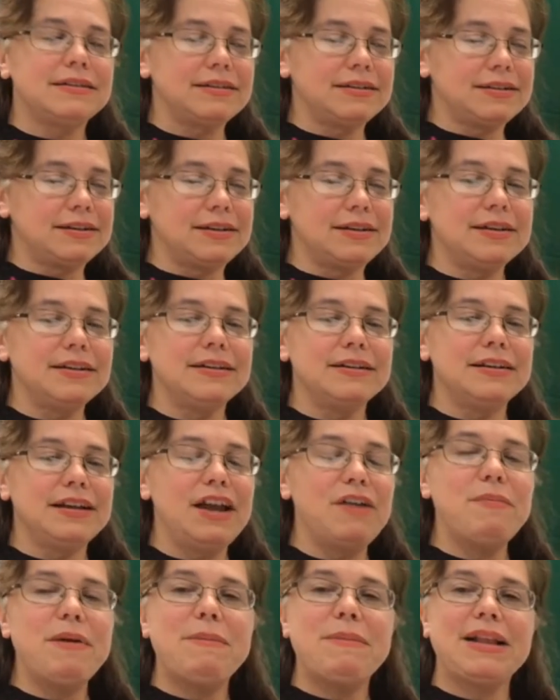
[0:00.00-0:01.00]
K.
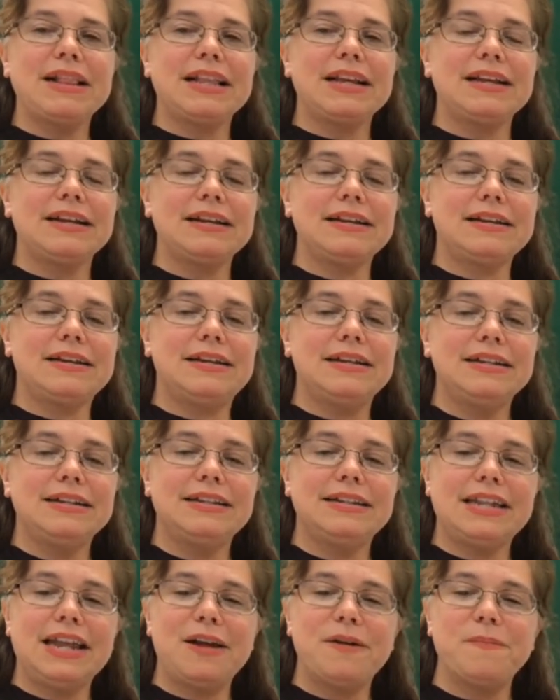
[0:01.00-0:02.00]
Everybody make the K
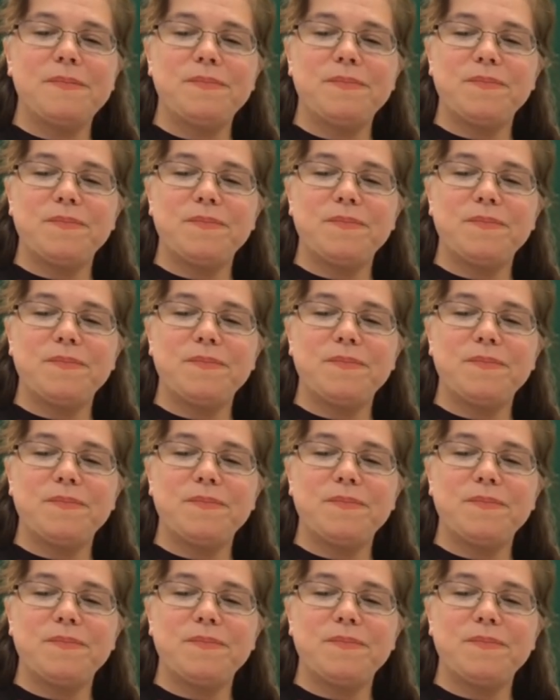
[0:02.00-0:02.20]
sound.